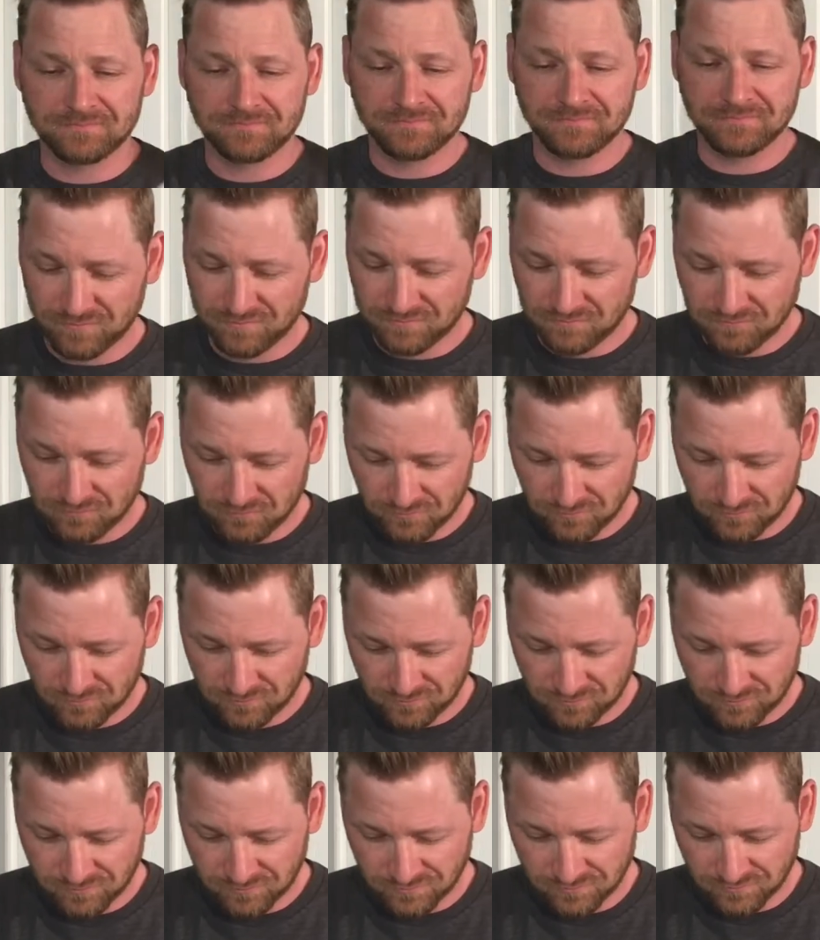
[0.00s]

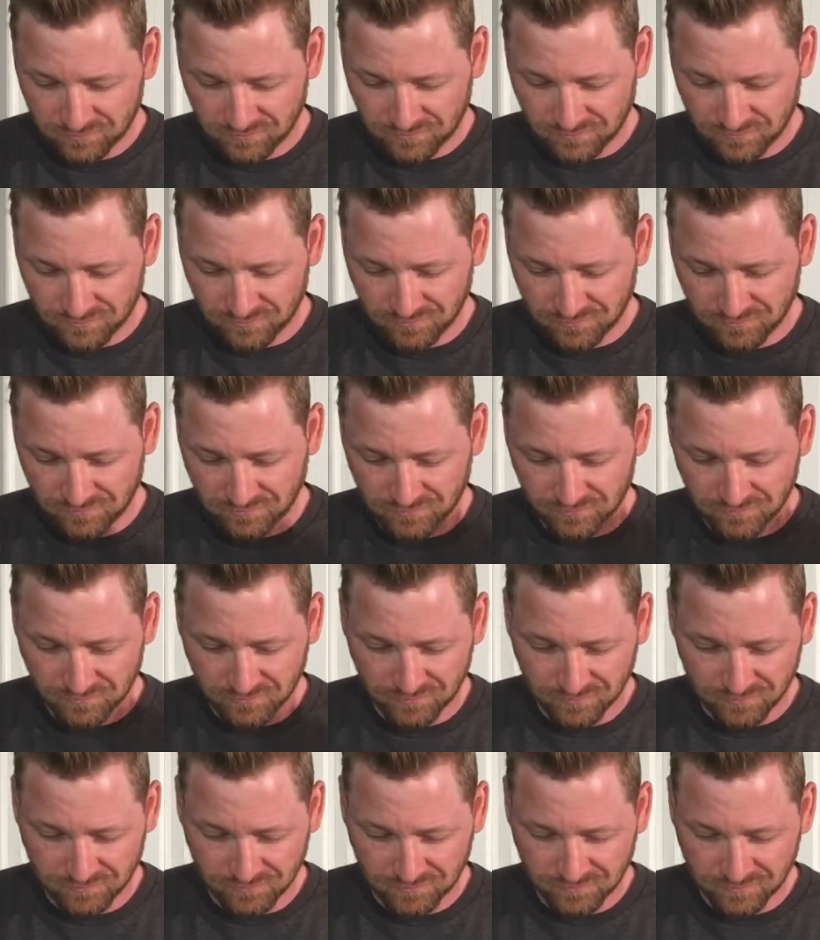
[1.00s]

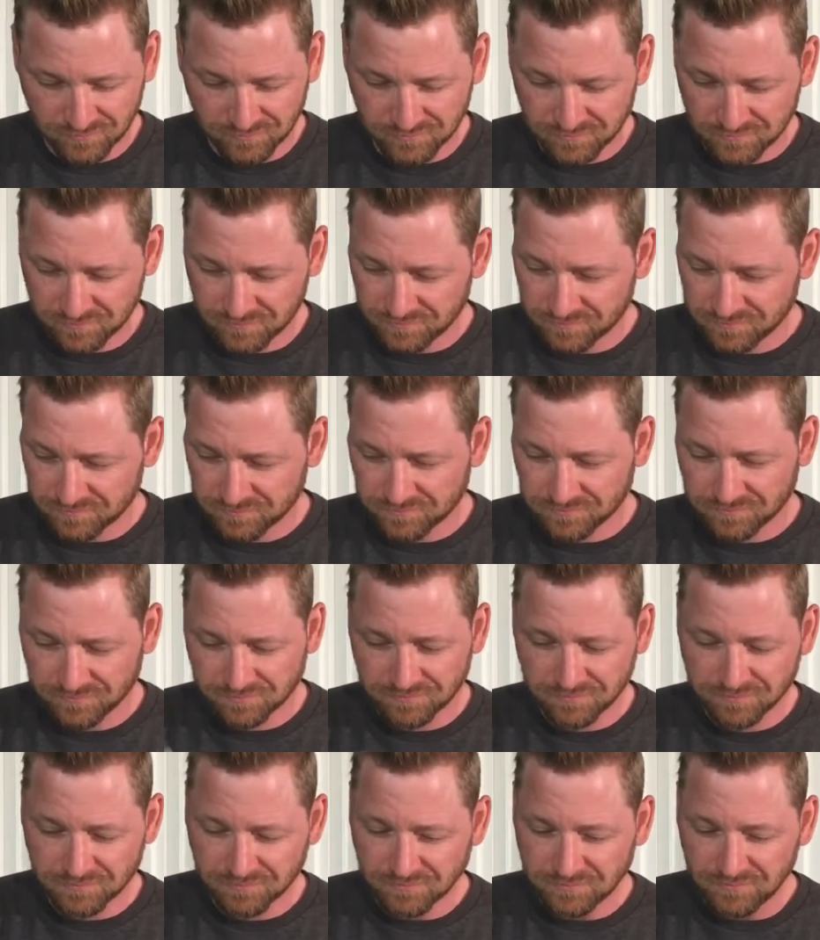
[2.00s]

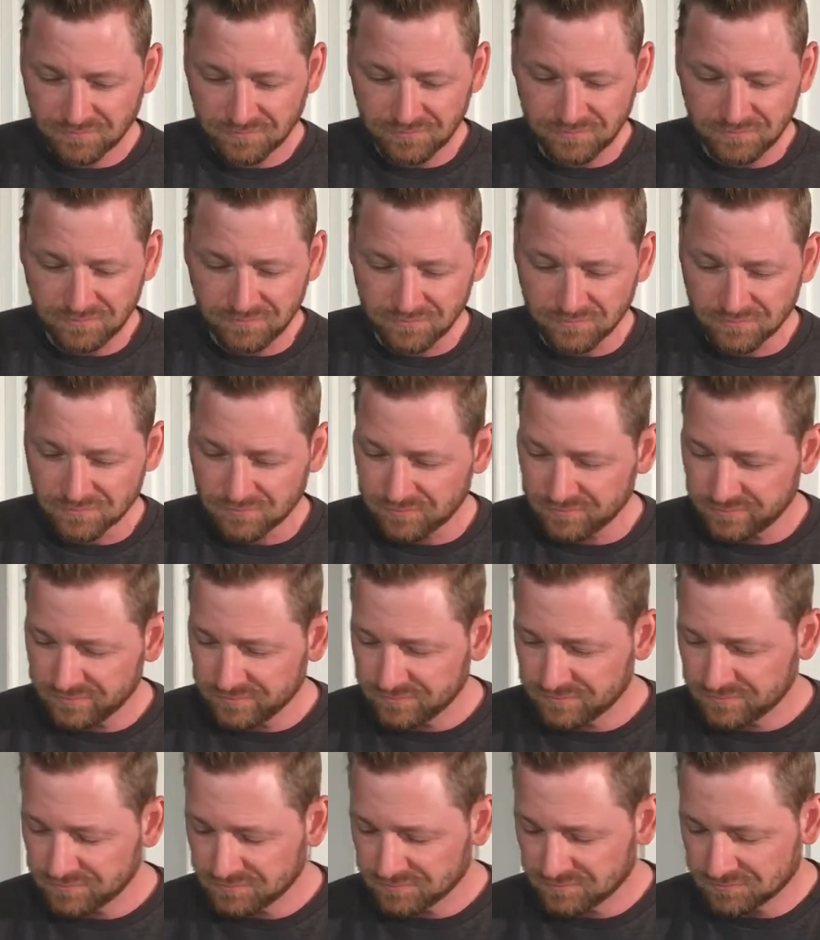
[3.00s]

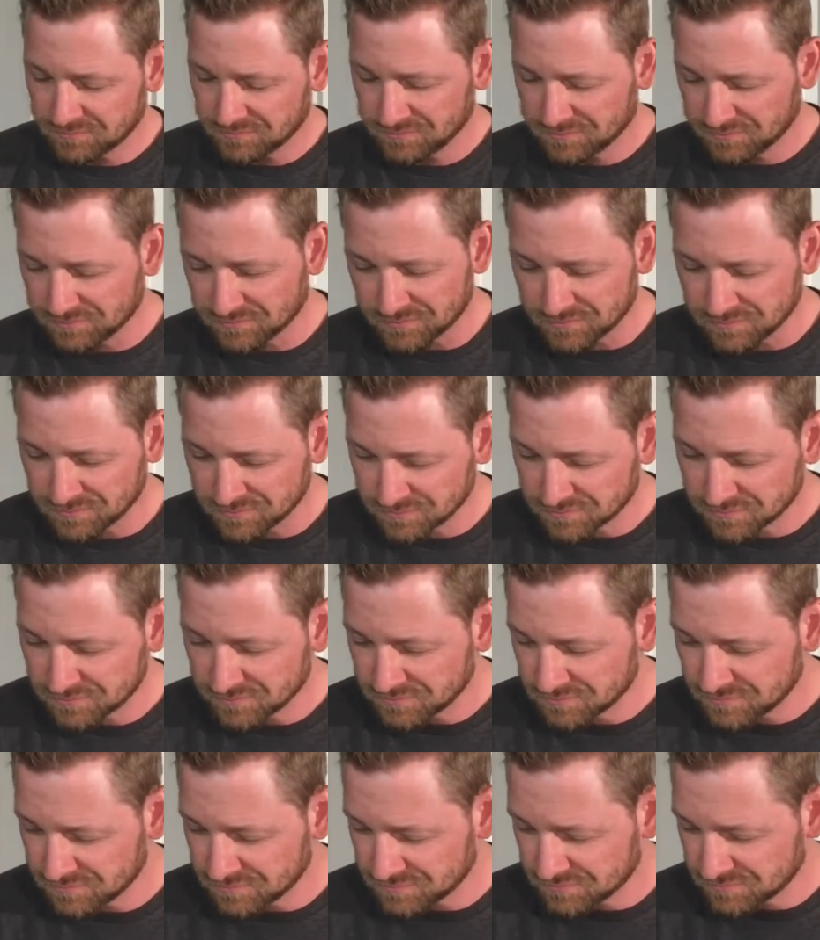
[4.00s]

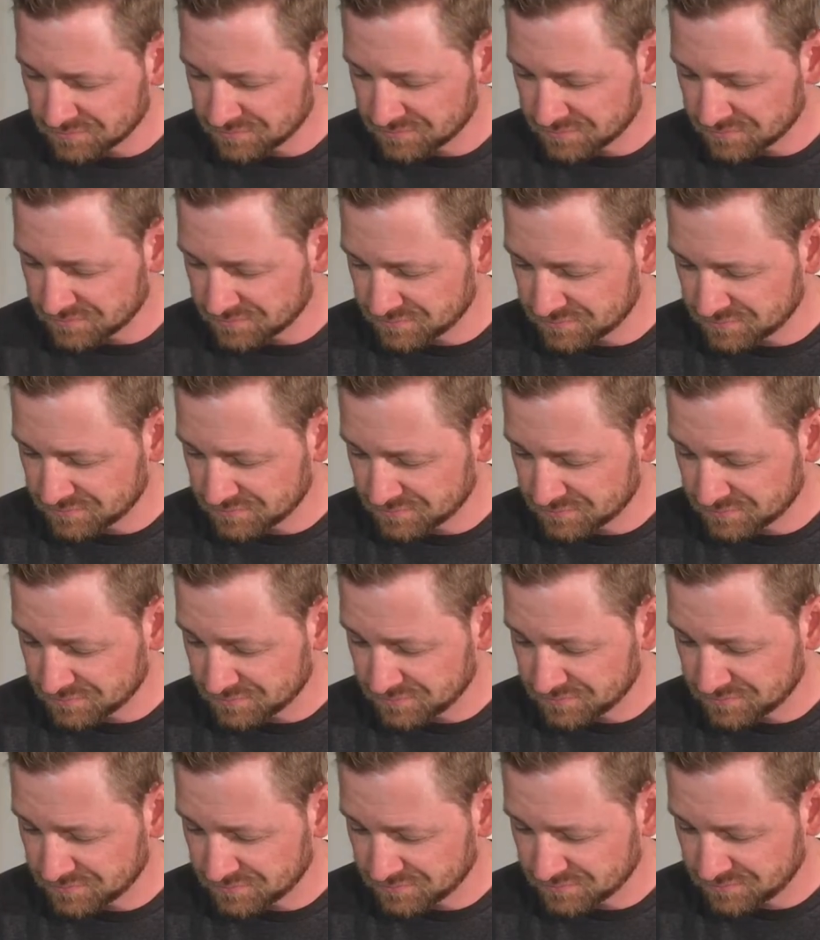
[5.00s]

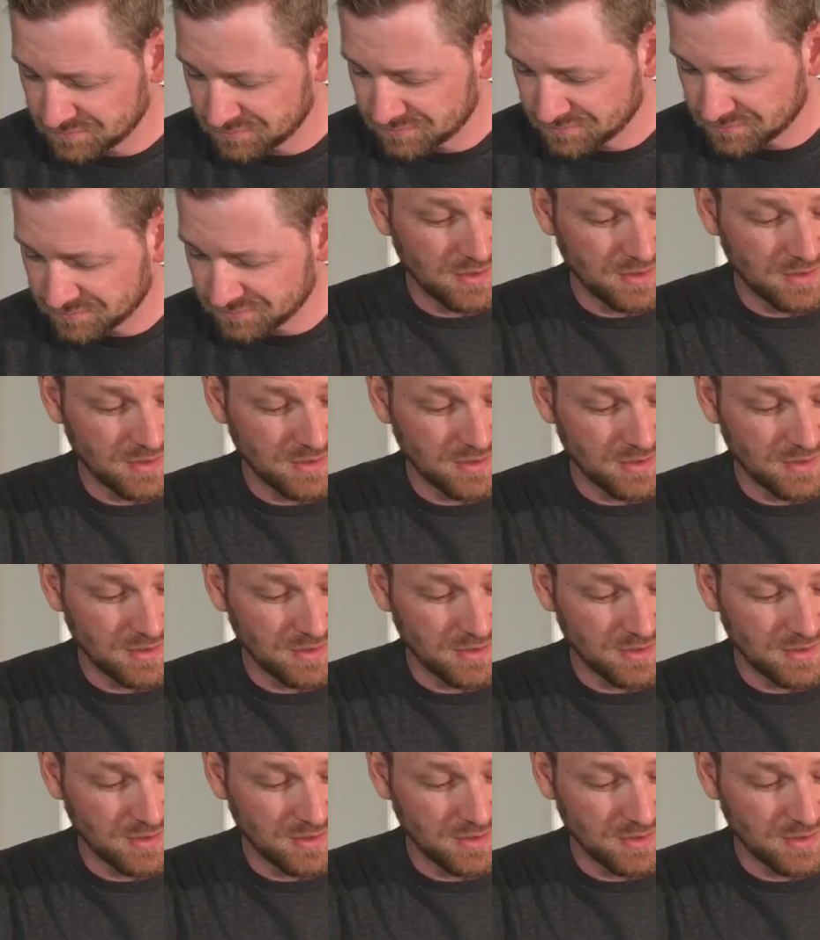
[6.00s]
[no speech]